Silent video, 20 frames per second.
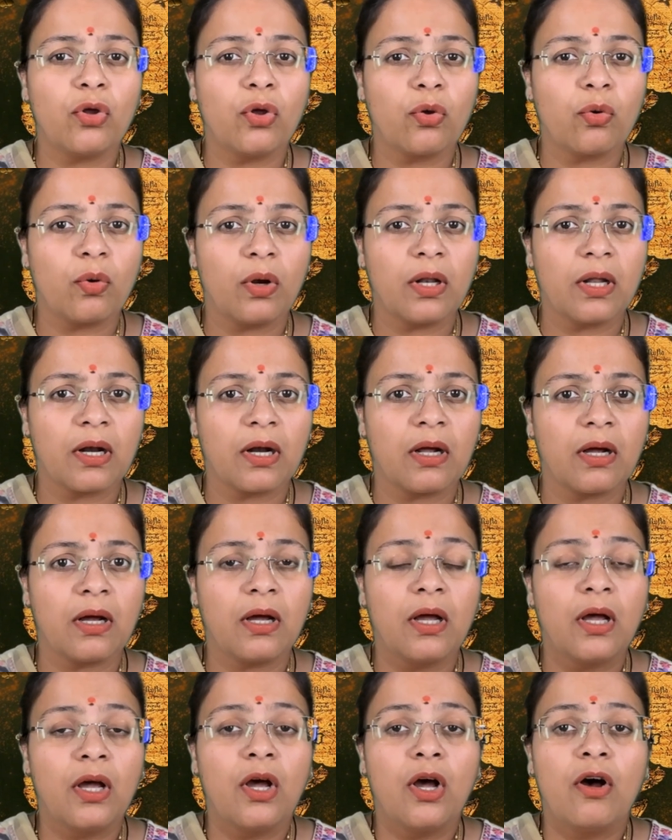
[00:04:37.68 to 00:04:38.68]
cruel graha
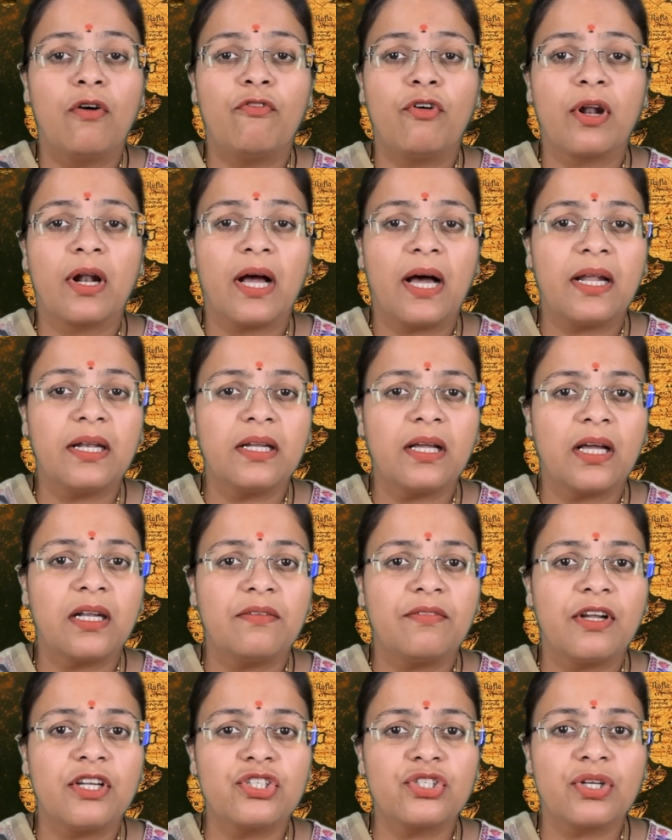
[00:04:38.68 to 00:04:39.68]
for
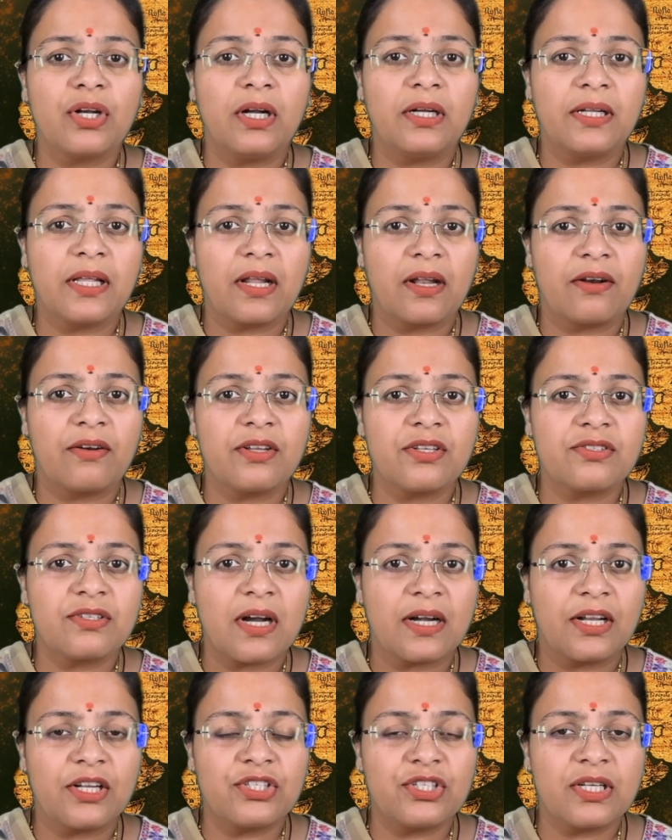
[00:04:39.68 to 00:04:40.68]
unconventional terrorist
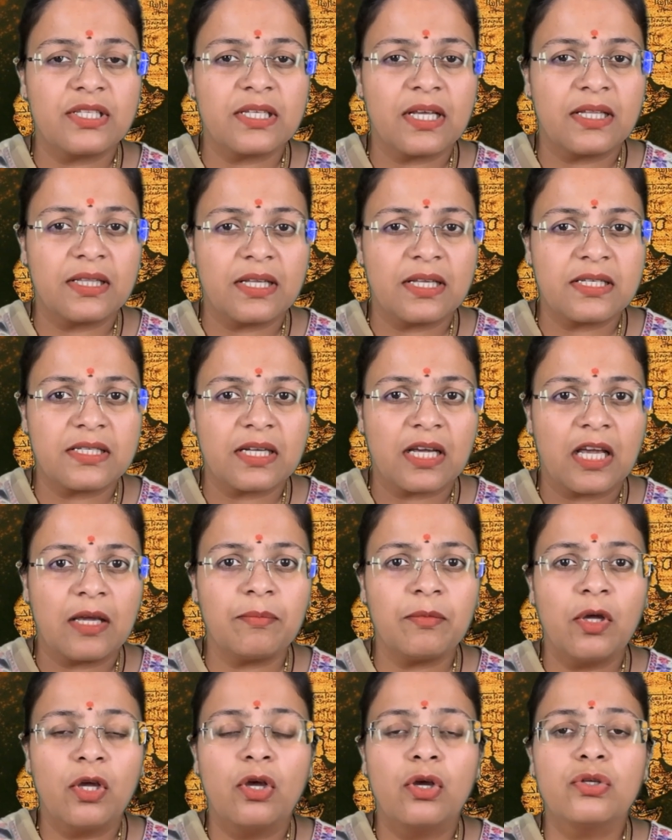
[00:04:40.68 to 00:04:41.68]
strategies in this time.
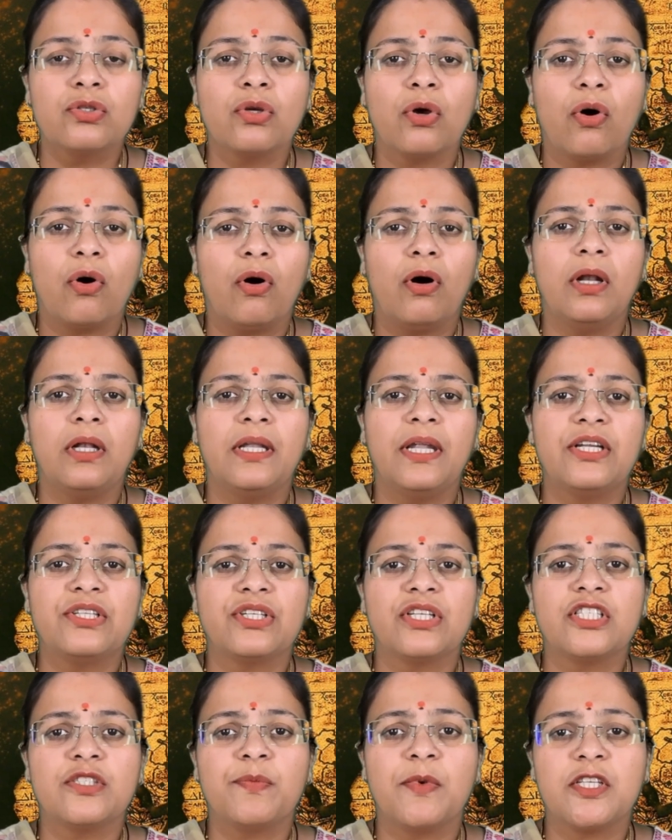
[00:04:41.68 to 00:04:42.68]
So all
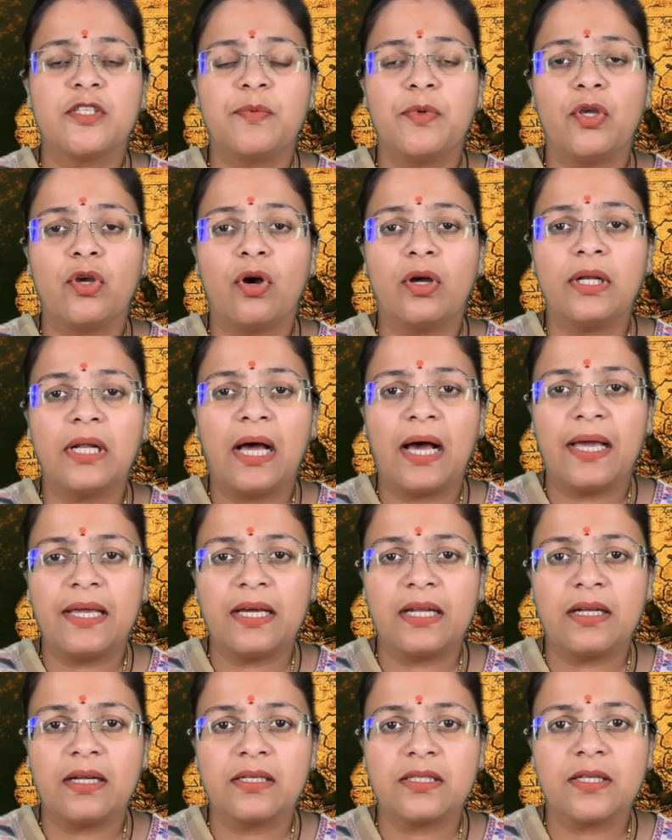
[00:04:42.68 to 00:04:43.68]
nations must be on high
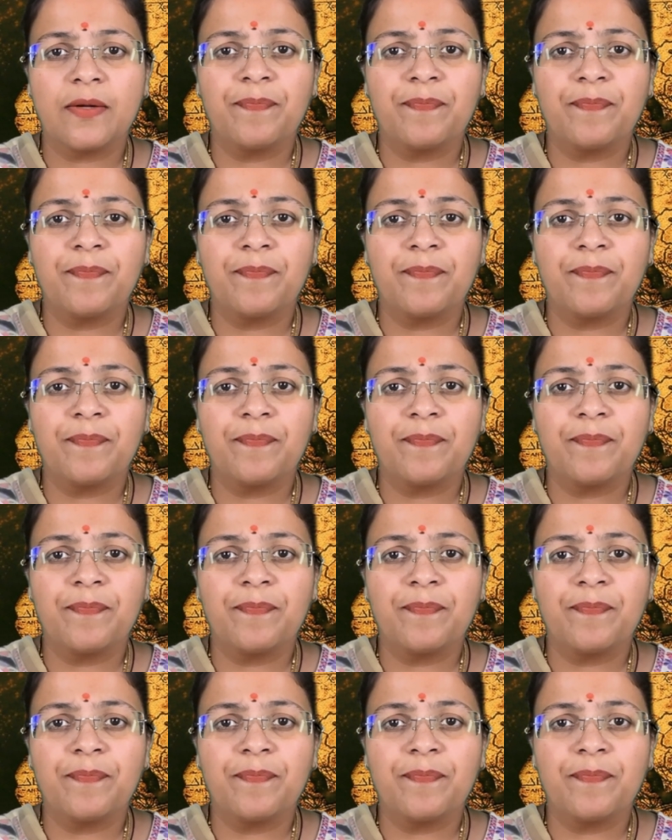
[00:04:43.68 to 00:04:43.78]
alert.